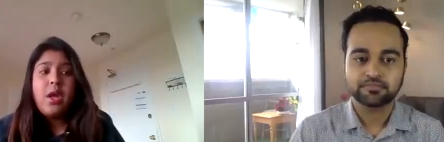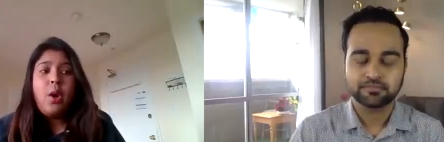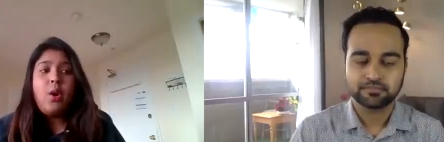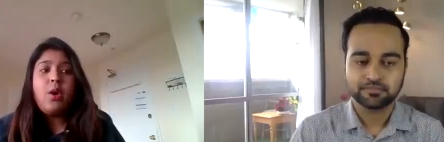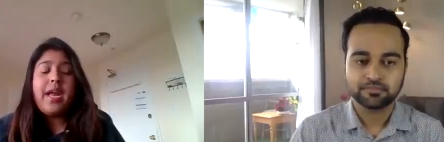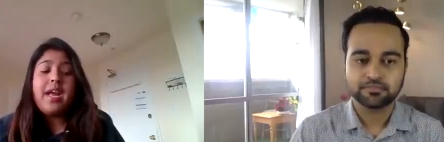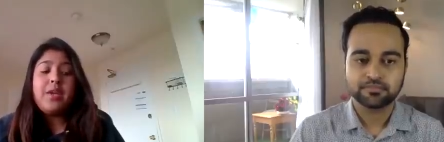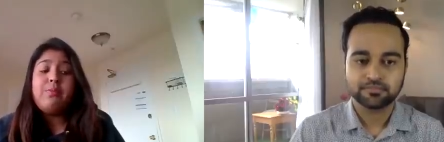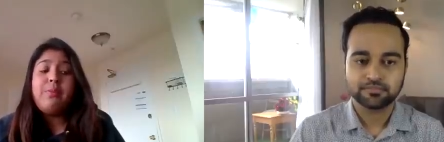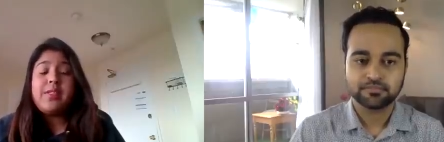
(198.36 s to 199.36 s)
Speaker 1: or I had to
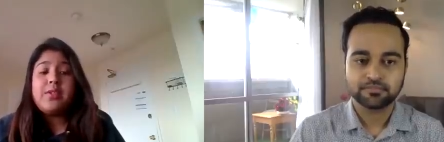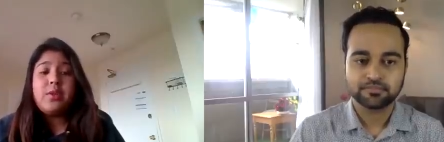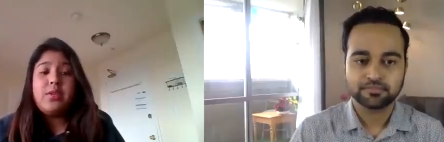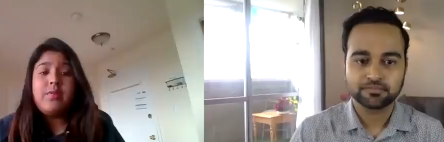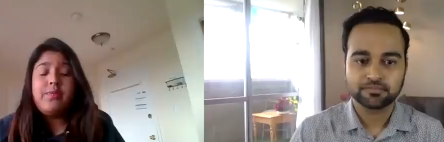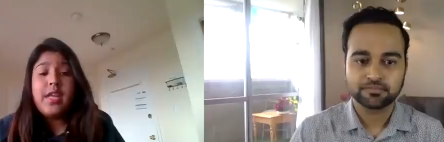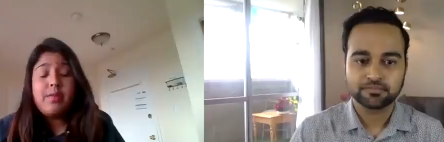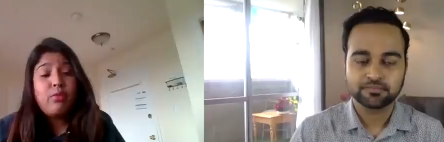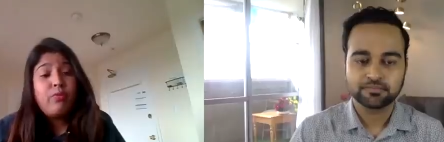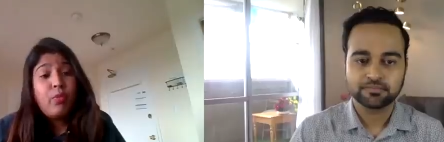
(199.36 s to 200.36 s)
message on the
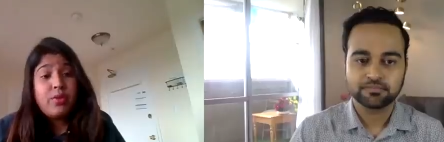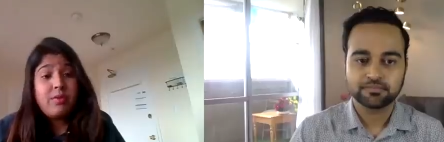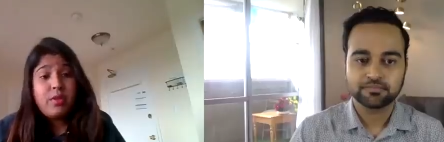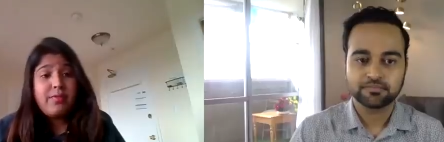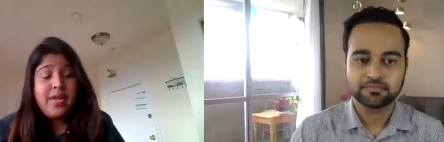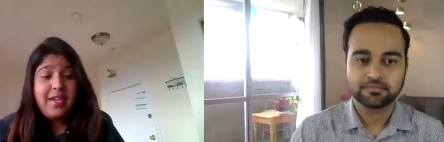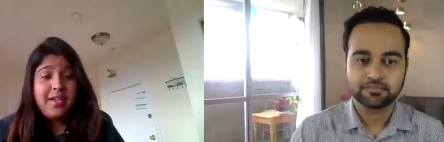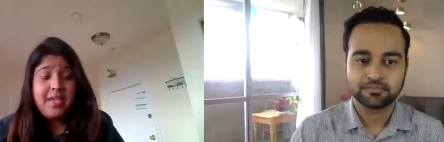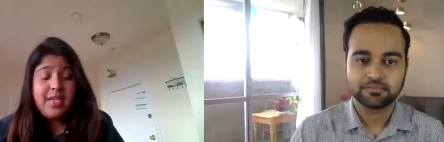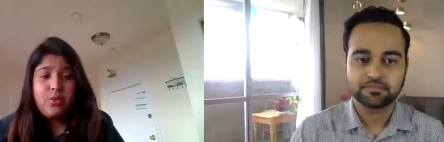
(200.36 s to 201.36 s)
Facebook forums of Canada
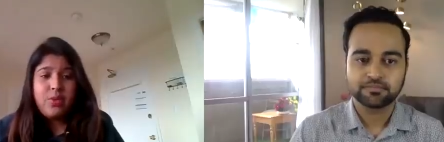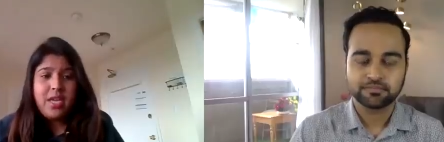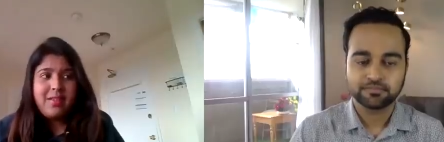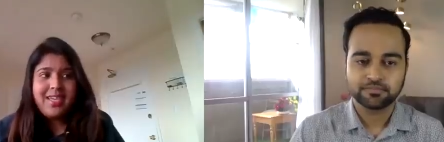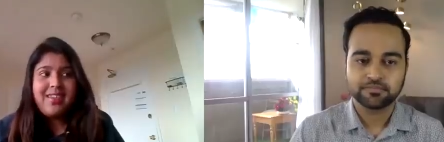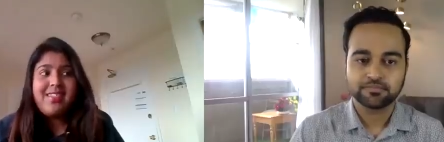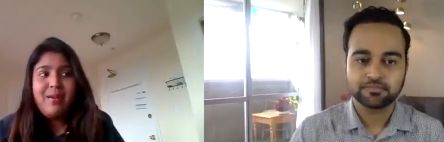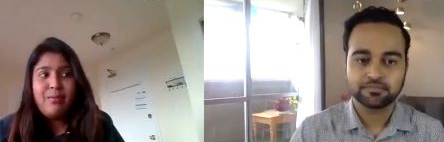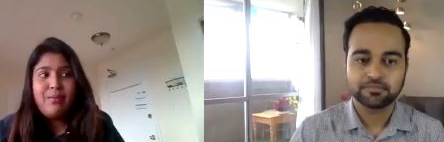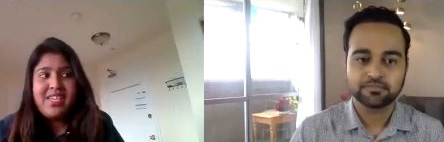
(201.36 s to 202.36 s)
that, okay, can
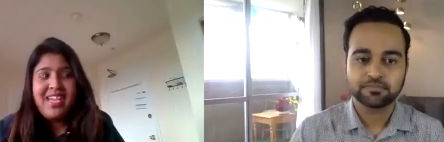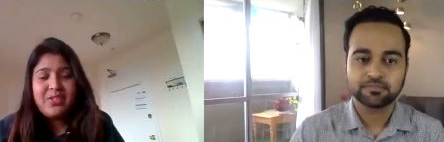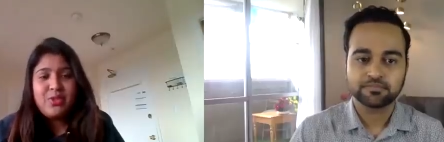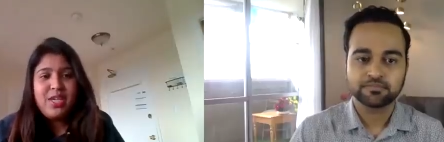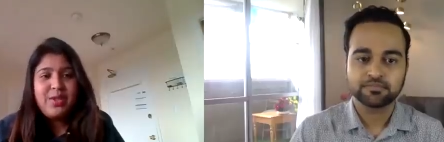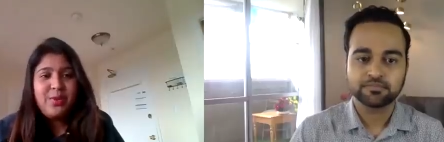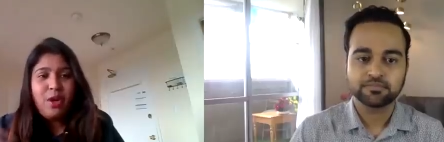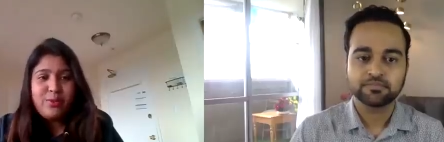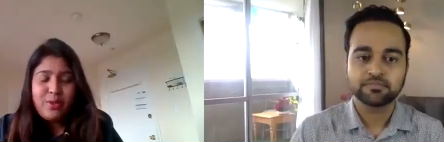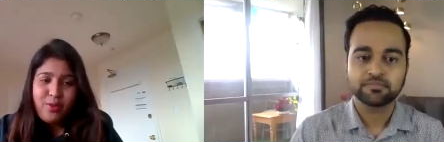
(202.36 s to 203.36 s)
somebody actually
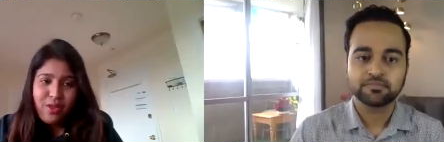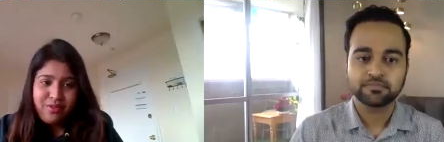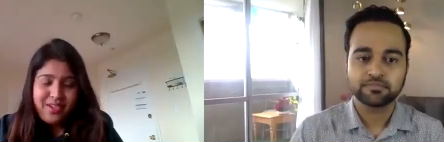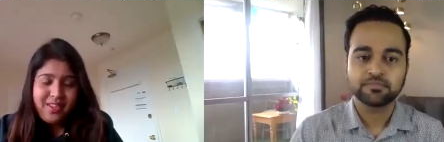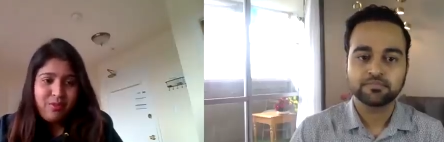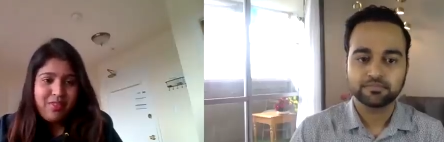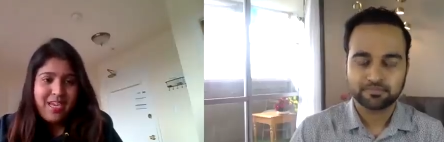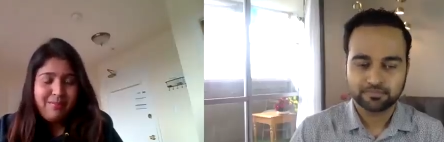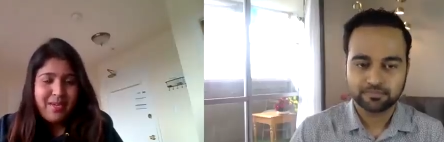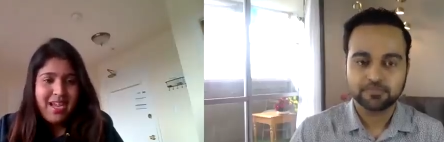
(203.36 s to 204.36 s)
drop the groceries outside
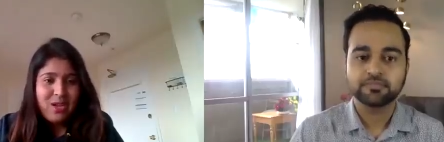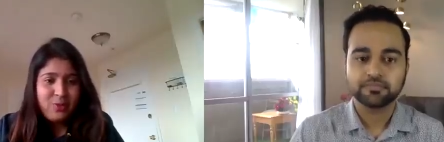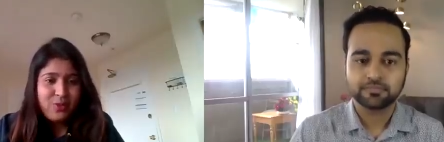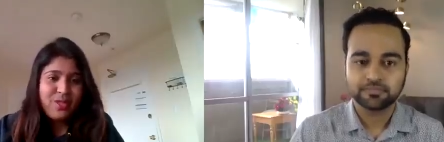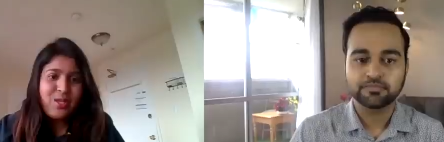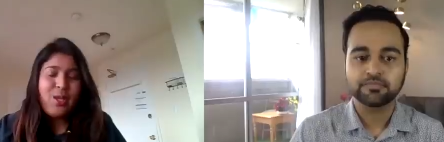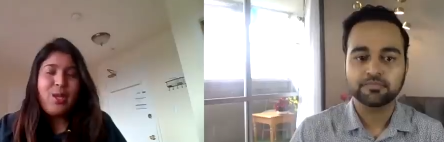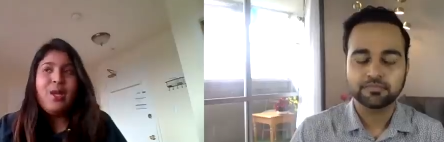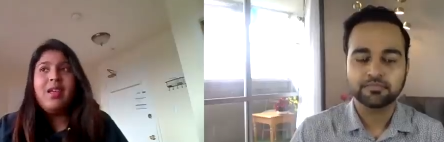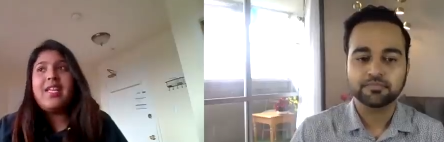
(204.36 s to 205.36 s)
my house?
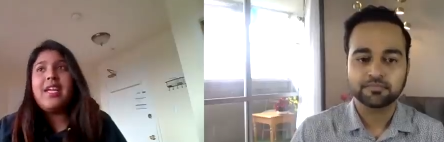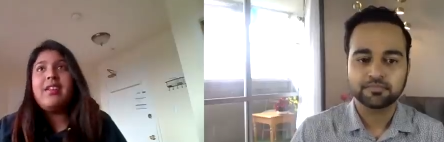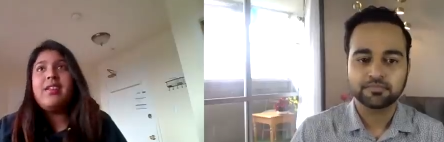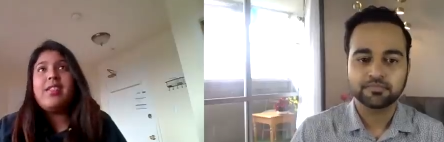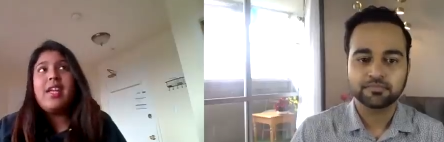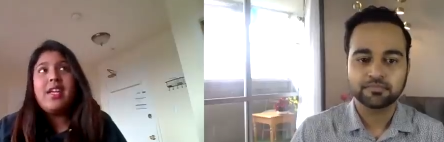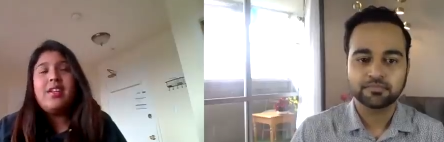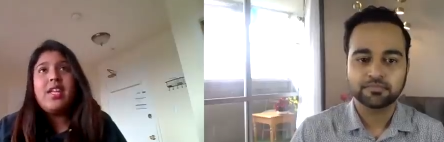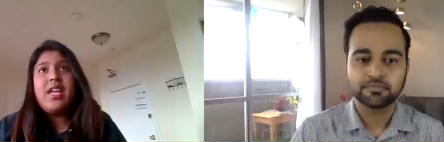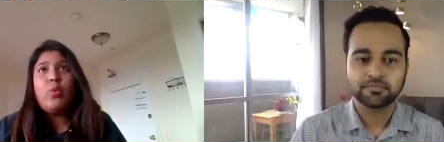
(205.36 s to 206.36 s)
Then the second
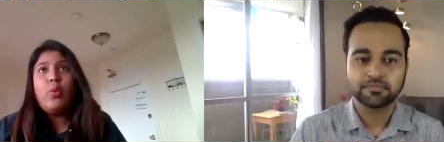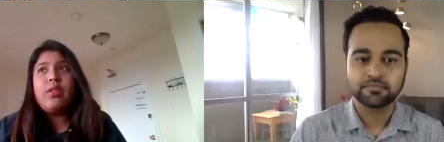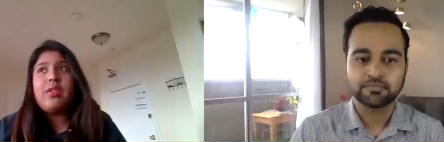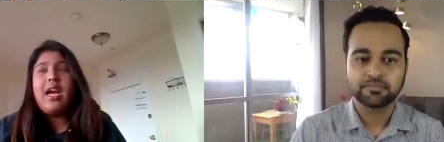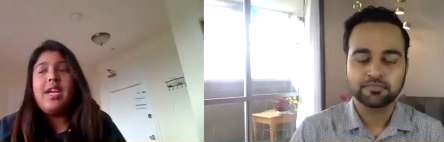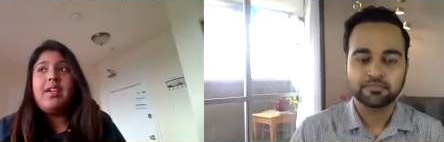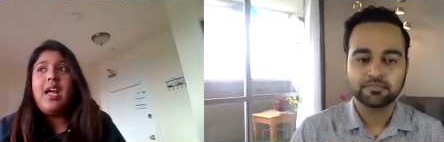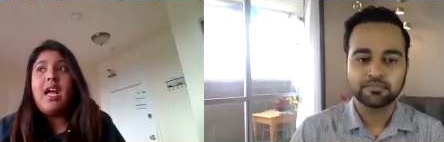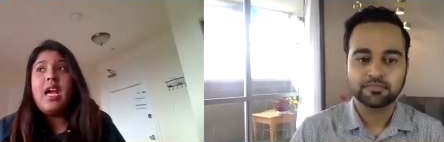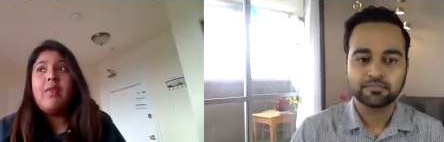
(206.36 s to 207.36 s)
thing was I didn't
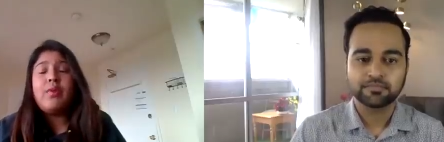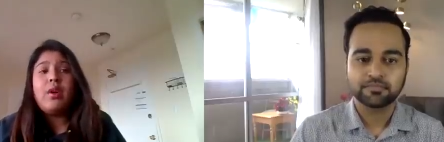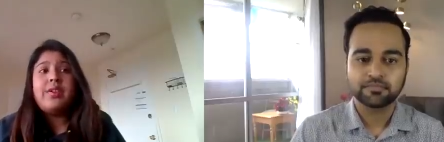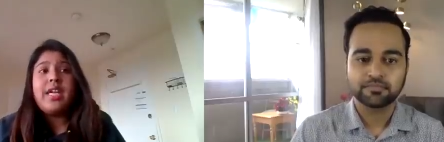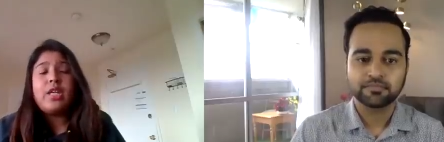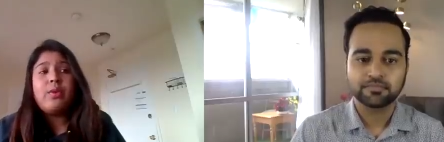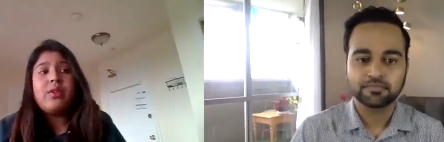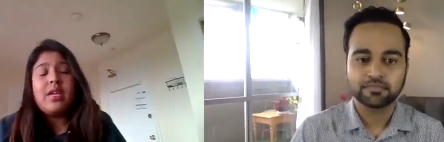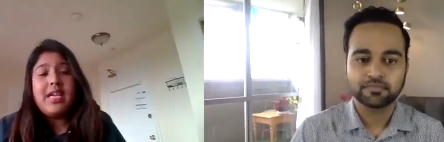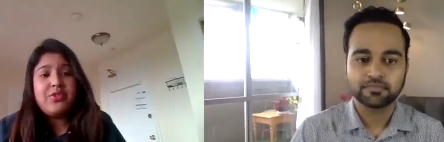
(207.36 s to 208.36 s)
have a network
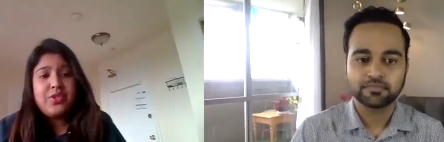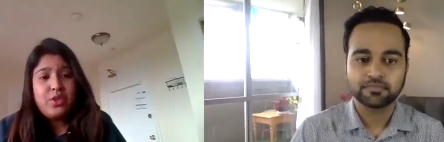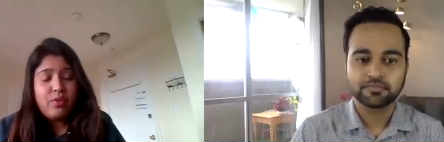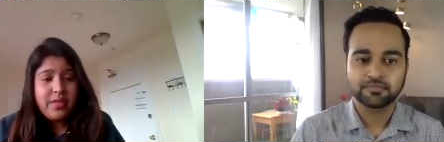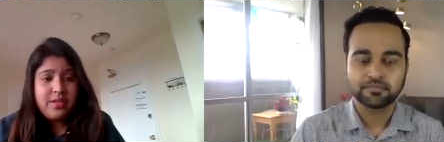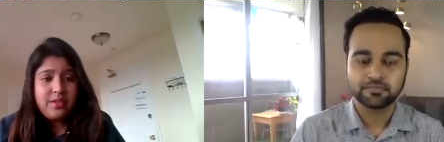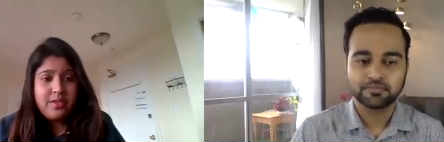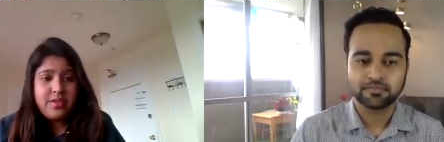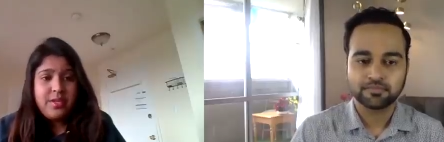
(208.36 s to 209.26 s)
connection over here.